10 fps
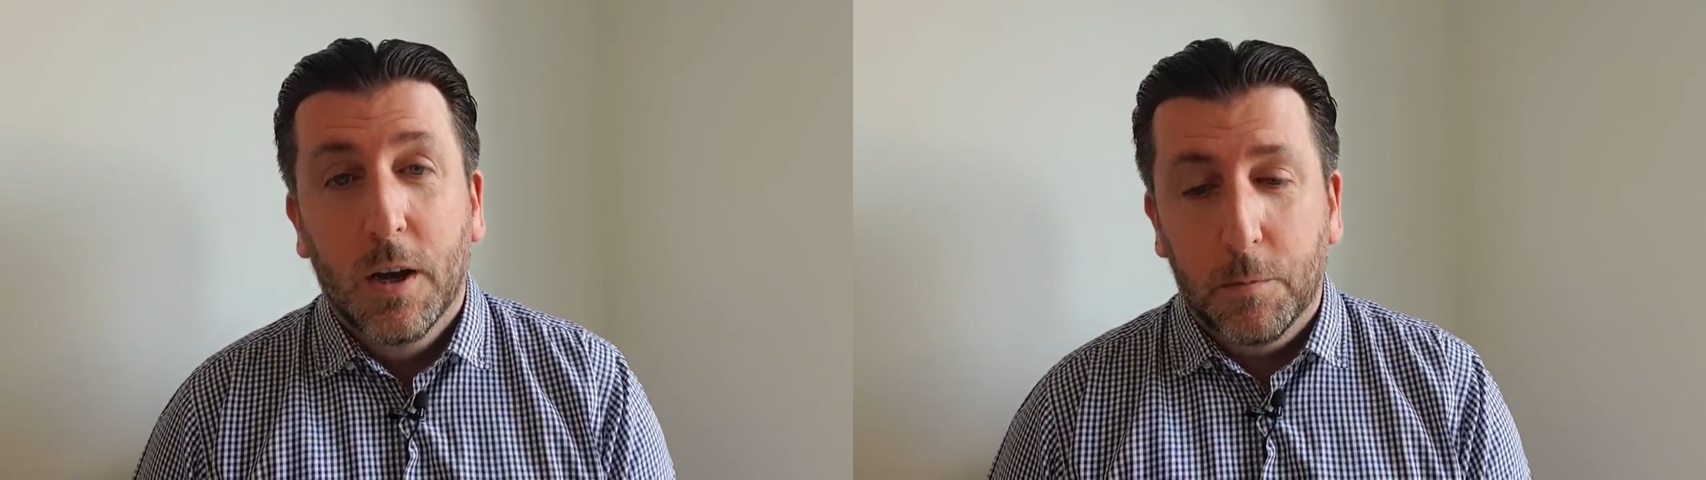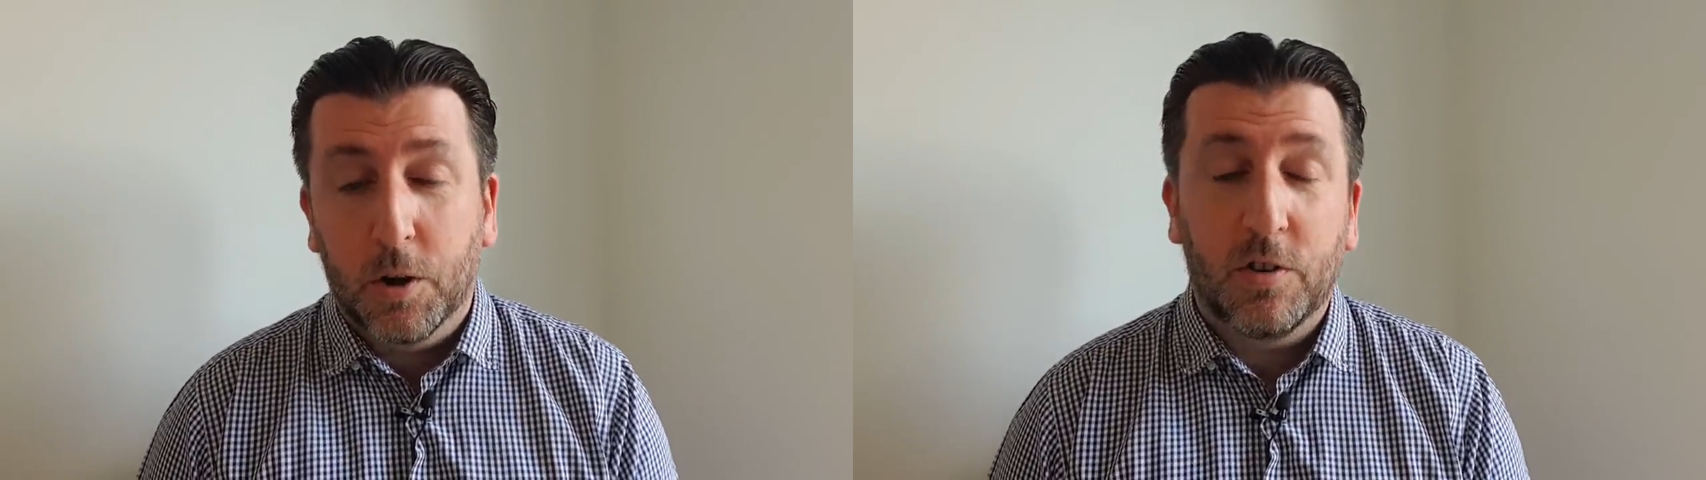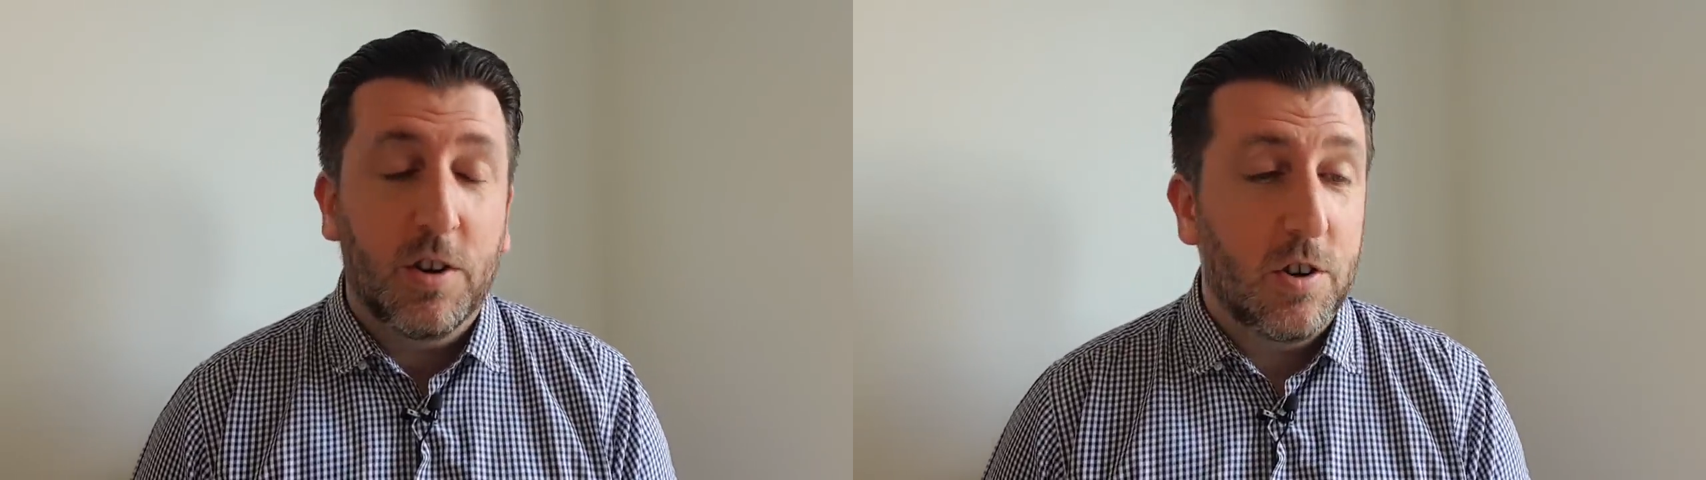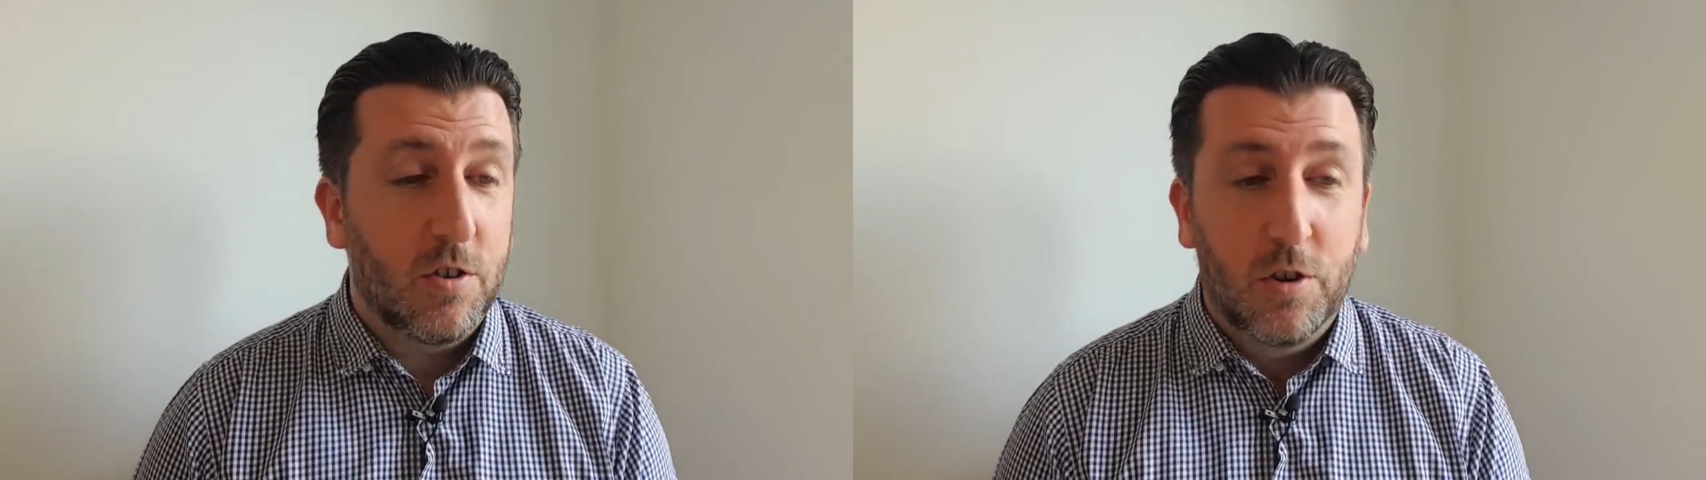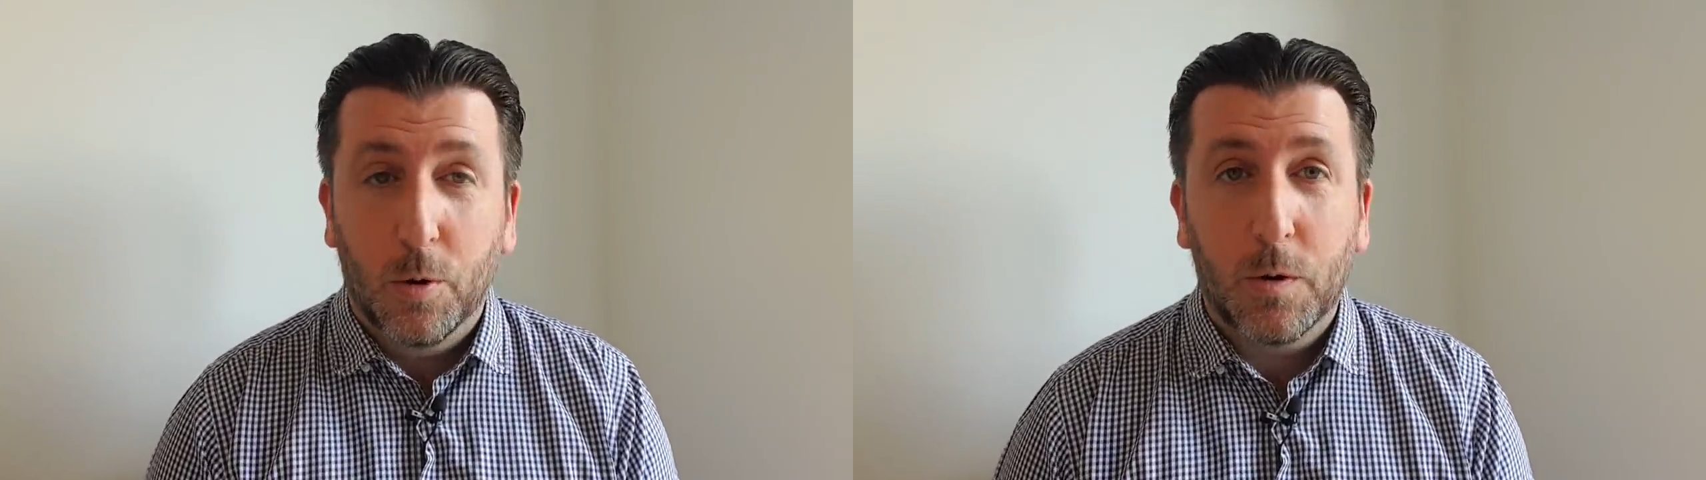because he's
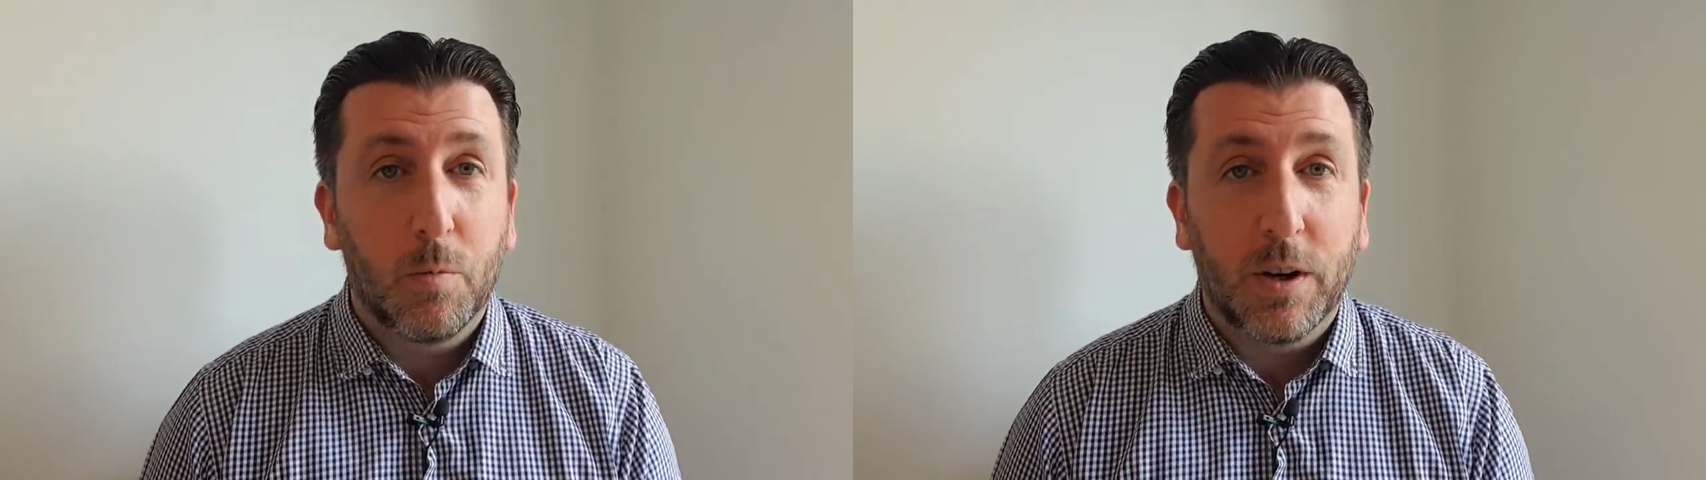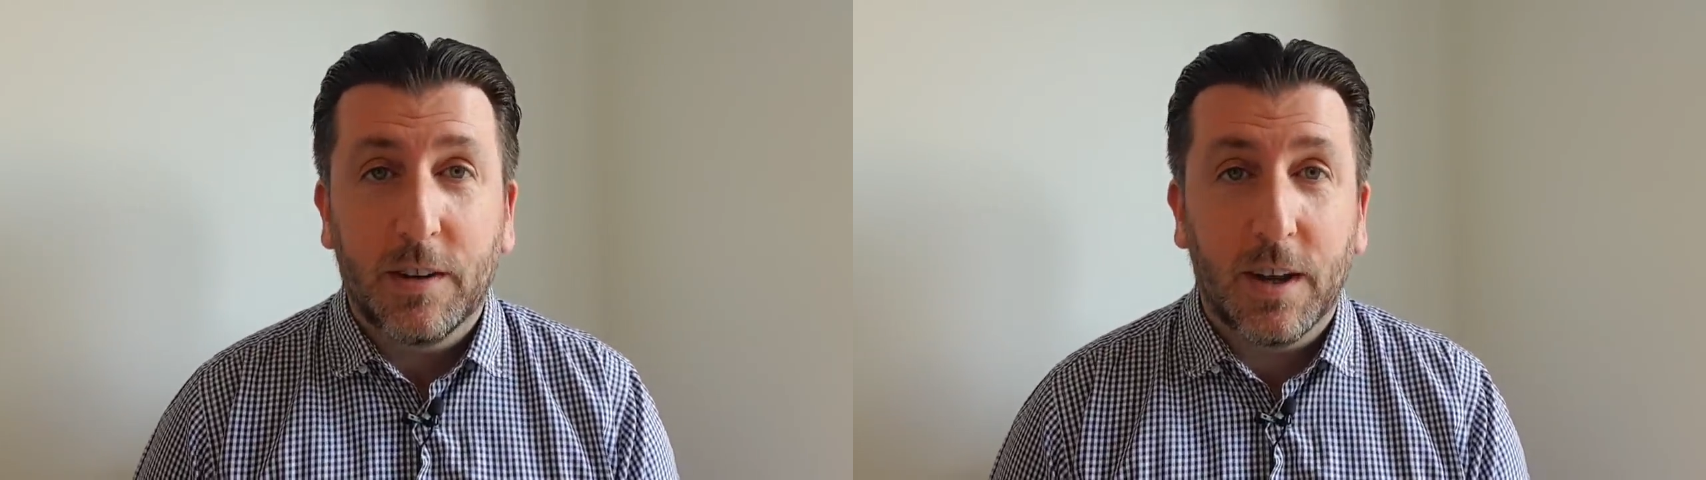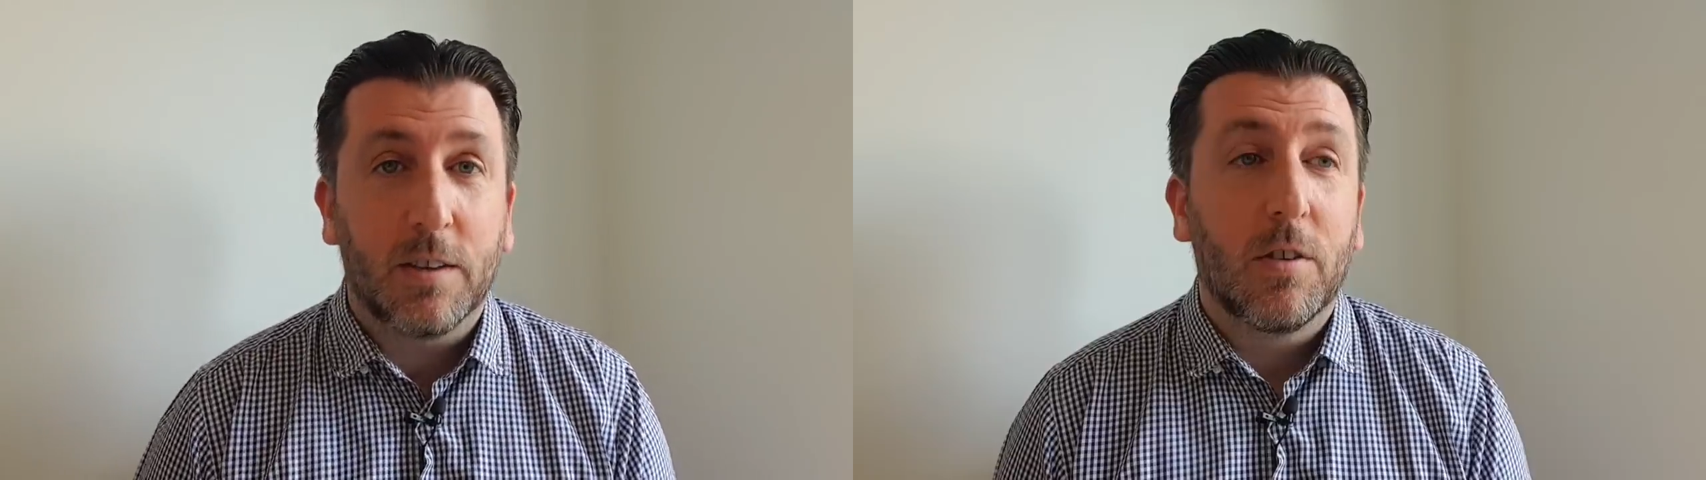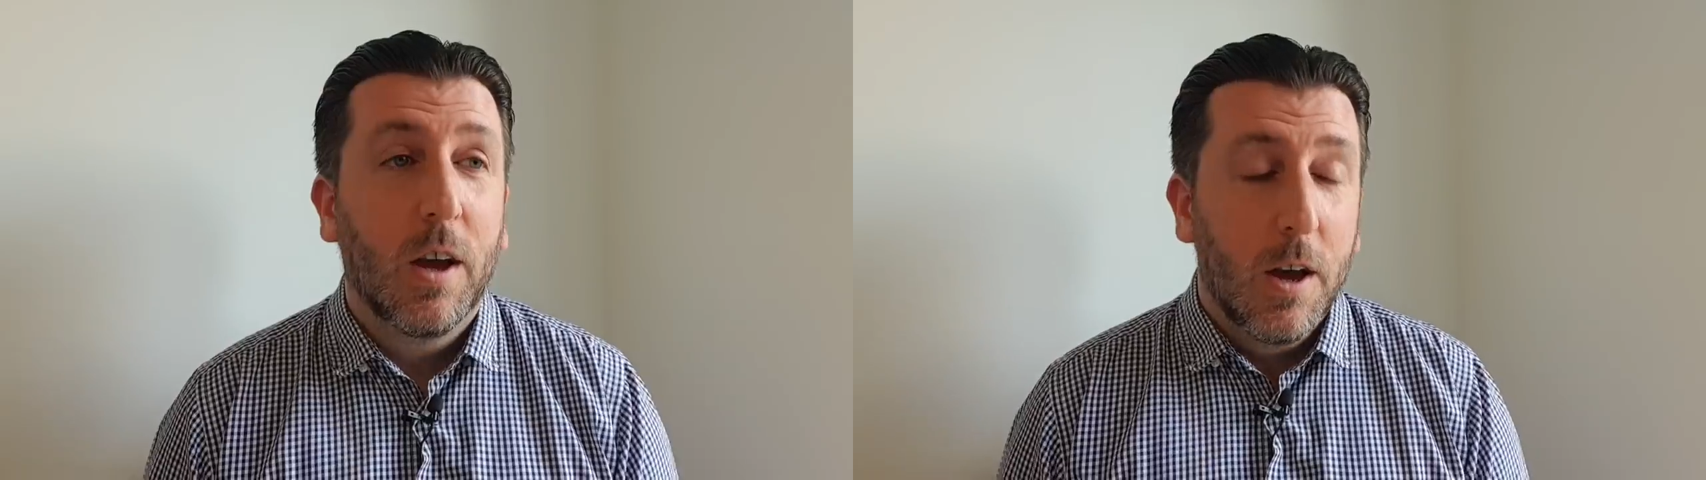just doing what he does.